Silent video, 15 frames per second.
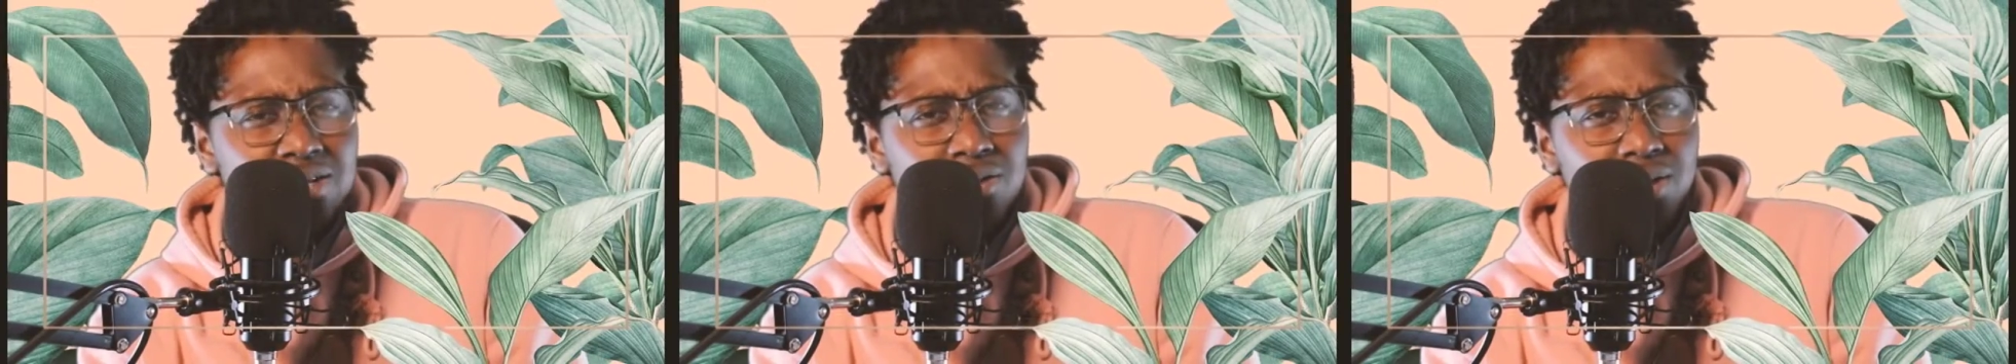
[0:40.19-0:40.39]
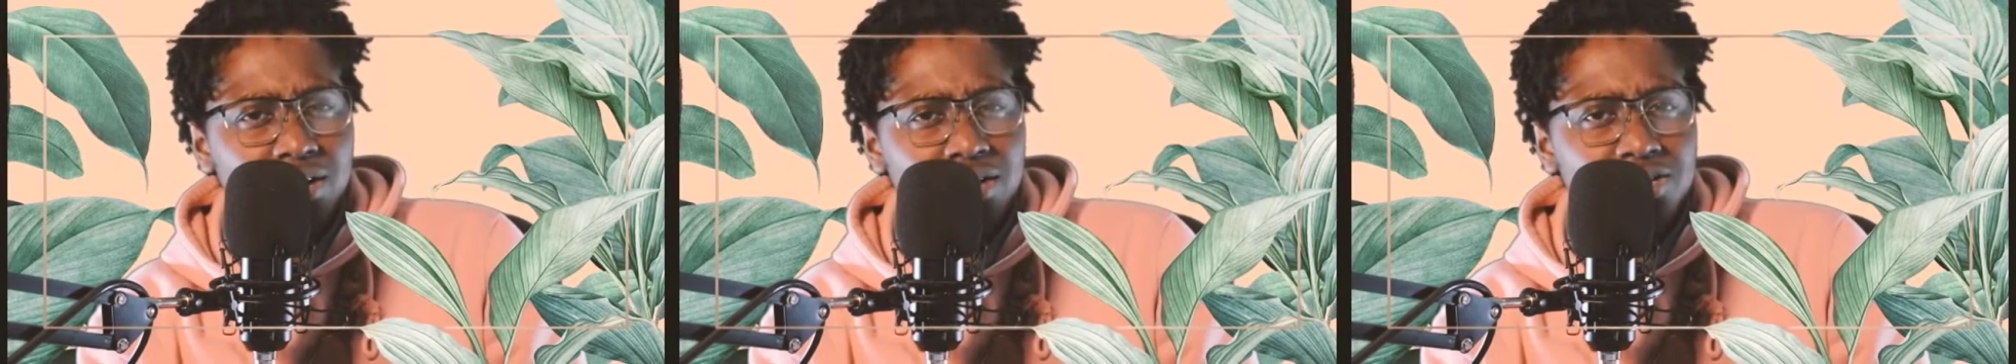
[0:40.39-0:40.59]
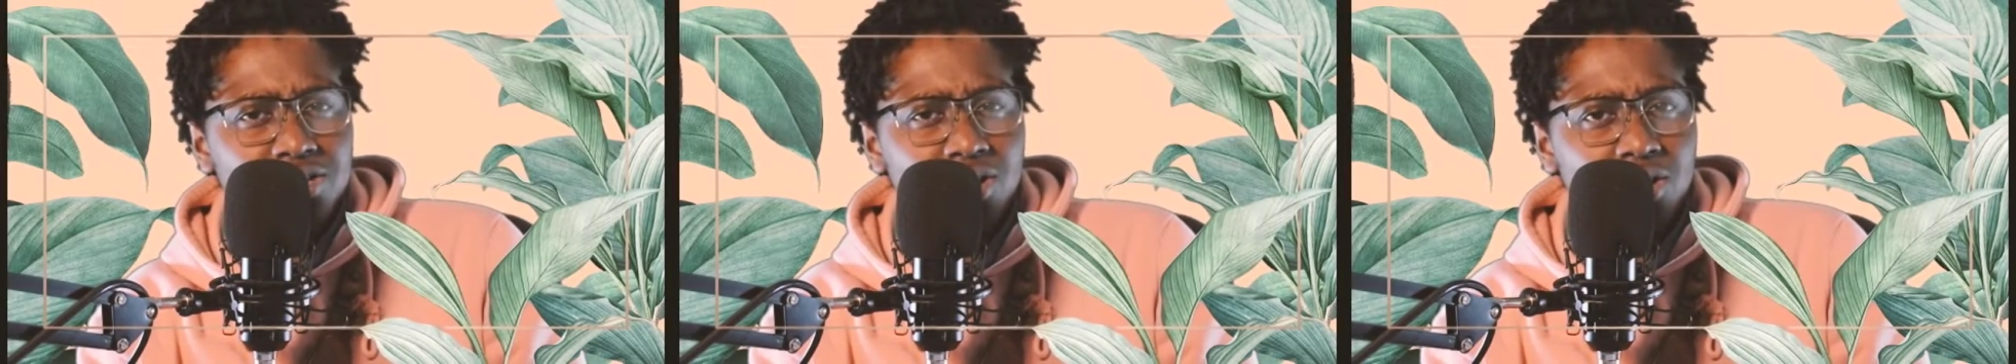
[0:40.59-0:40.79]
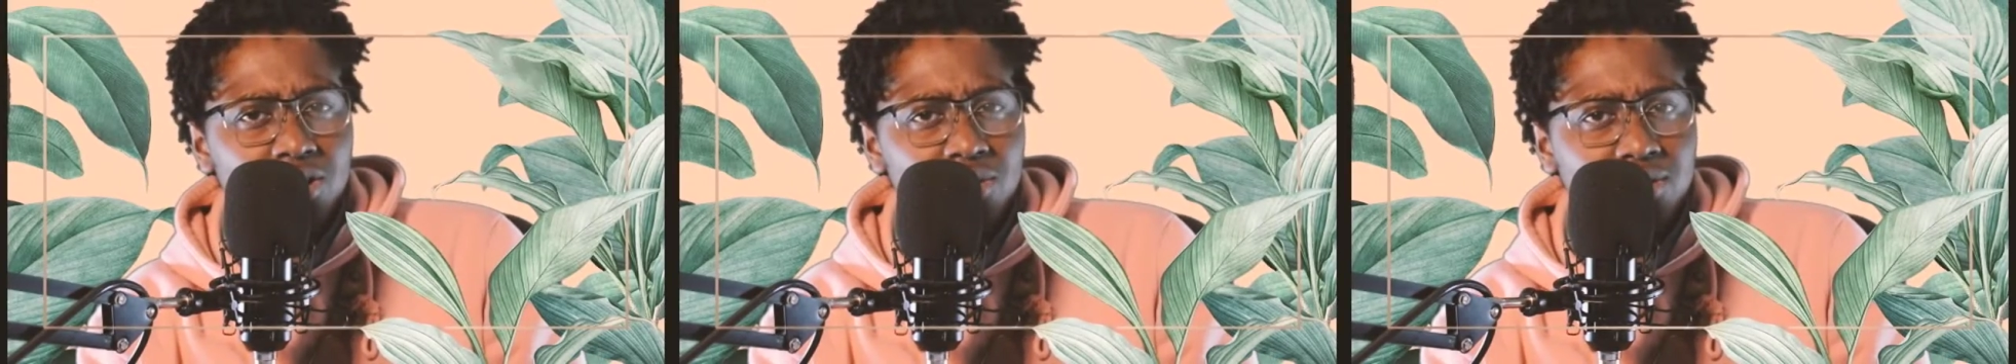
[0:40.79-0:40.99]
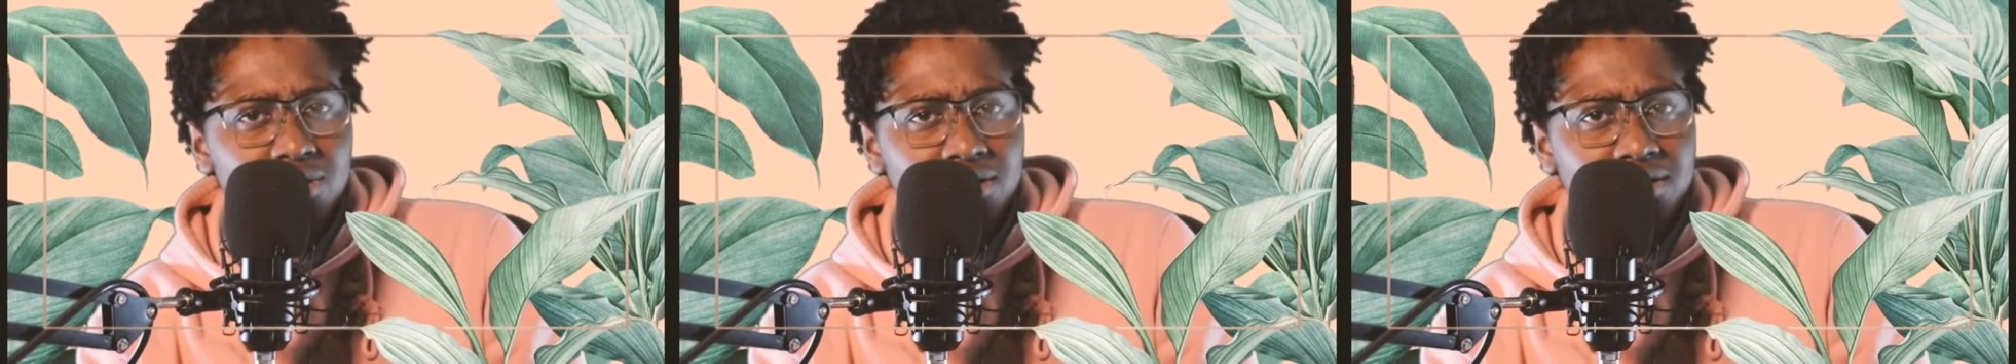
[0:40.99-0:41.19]
quite a dark
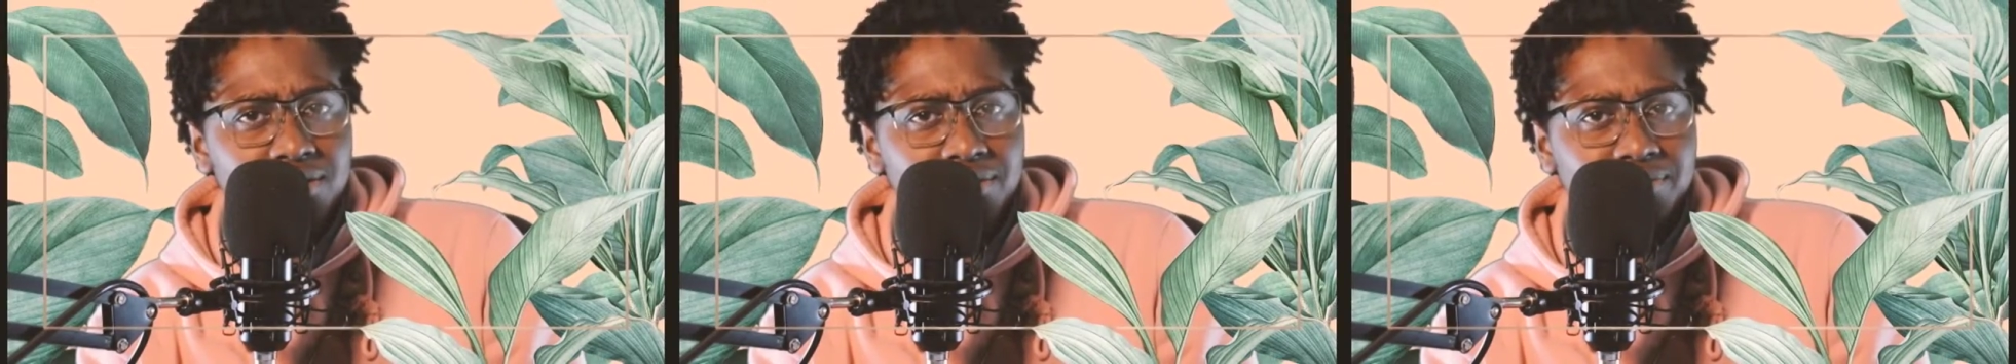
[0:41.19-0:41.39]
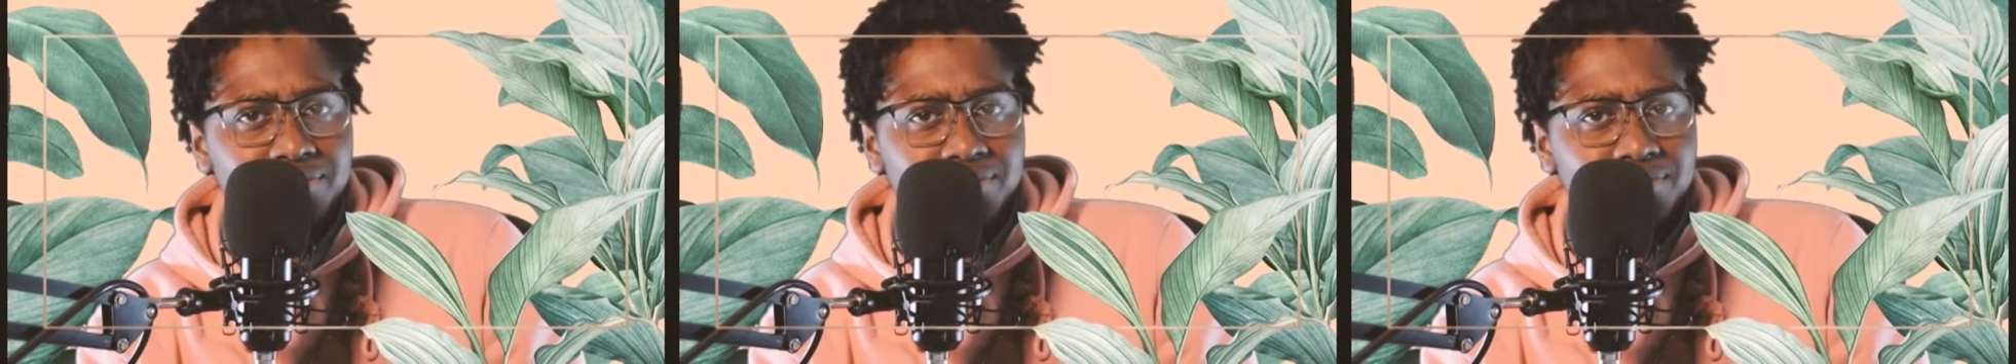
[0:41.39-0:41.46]
one.